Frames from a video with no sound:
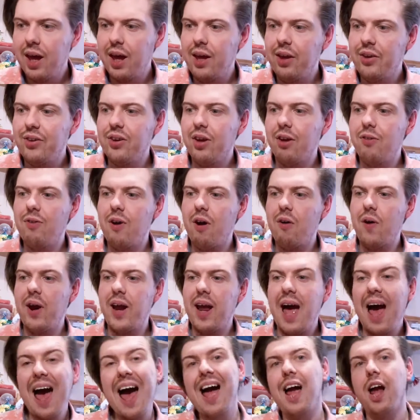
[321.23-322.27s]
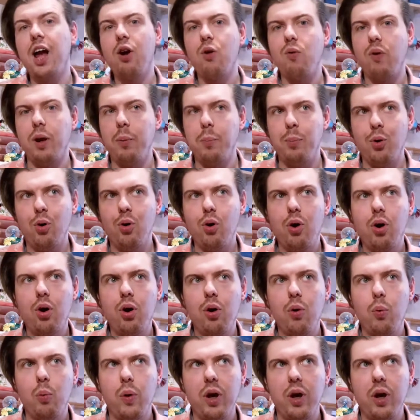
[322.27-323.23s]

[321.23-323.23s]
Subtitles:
It's a very angry book,